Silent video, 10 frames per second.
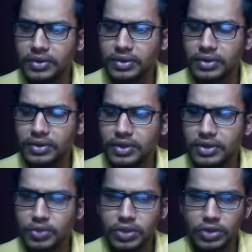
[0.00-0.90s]

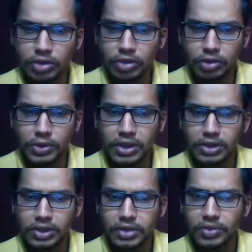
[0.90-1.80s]
this mode it will
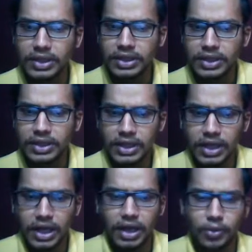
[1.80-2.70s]
automatically in my
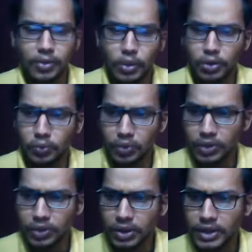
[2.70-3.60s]
uh, bottom.
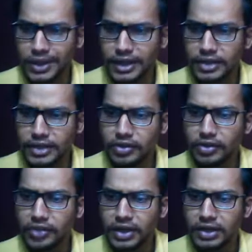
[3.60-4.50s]
Okay, and you
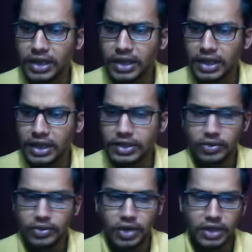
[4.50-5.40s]
will find uh, here is
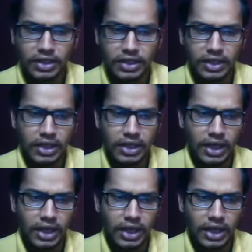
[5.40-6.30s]
a warning,
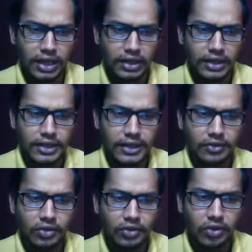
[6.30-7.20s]
and
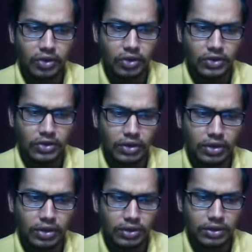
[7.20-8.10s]
if you go on
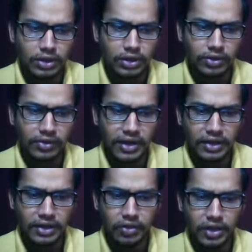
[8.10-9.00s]
console you will
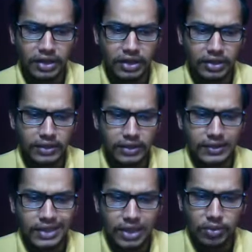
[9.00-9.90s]
find the warning that
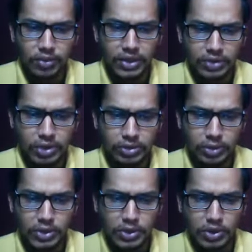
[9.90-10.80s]
my source
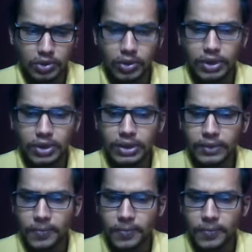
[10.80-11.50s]
map is not working,